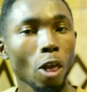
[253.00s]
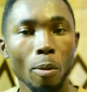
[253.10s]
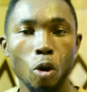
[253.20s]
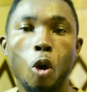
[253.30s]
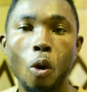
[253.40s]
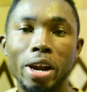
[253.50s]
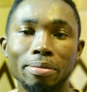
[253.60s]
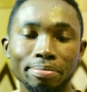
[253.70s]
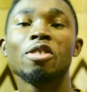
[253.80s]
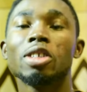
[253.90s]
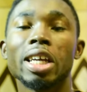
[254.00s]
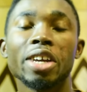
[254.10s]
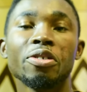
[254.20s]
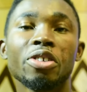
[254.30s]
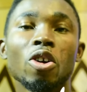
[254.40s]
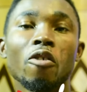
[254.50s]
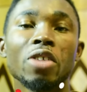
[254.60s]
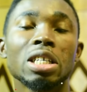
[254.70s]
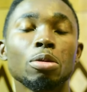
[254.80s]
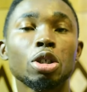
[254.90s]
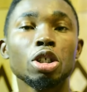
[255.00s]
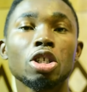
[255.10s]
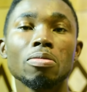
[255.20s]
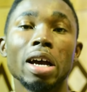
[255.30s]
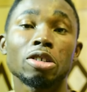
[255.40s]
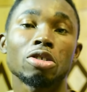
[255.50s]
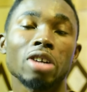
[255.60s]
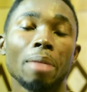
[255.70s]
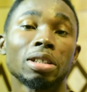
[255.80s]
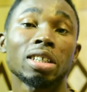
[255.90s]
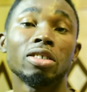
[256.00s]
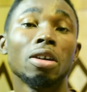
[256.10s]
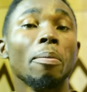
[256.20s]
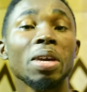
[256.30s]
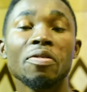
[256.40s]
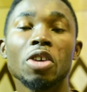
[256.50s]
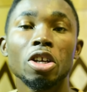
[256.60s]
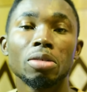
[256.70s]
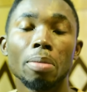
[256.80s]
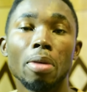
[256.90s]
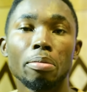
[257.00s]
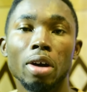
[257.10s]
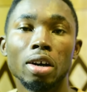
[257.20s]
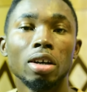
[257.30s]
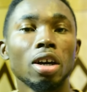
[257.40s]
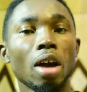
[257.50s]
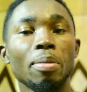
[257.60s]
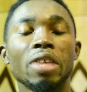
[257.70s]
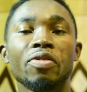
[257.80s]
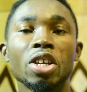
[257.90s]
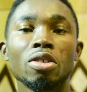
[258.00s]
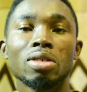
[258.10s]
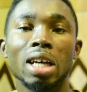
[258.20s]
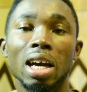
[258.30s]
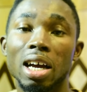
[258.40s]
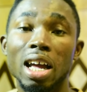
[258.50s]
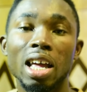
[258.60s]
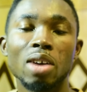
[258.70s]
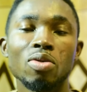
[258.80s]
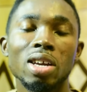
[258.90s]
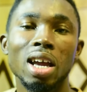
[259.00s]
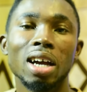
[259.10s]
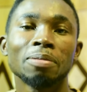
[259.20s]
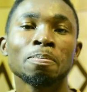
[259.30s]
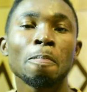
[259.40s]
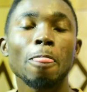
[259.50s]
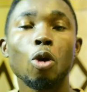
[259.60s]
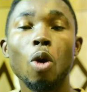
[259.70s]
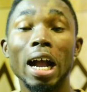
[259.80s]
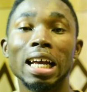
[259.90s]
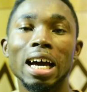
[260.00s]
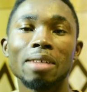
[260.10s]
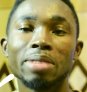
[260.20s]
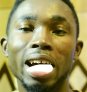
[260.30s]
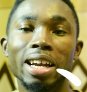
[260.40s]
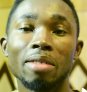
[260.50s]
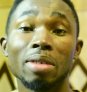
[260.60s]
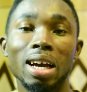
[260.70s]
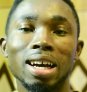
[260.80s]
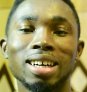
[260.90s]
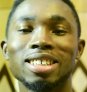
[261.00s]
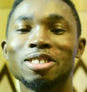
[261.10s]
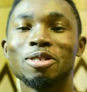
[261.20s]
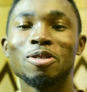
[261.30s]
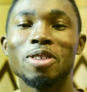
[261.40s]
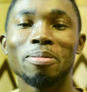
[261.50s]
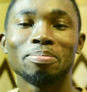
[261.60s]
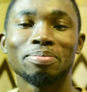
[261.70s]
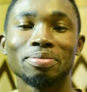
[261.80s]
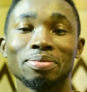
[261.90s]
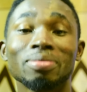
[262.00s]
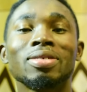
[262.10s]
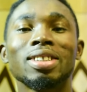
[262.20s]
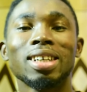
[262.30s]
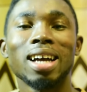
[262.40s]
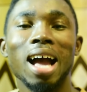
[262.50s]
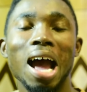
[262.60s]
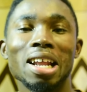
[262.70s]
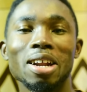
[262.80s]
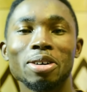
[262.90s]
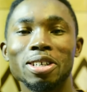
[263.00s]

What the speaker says: according follow taking tree on Facebook YouTube has subscribed channel now made the videos paper brown made the videos are and who yeah what kind of have you had DBA with him I don't know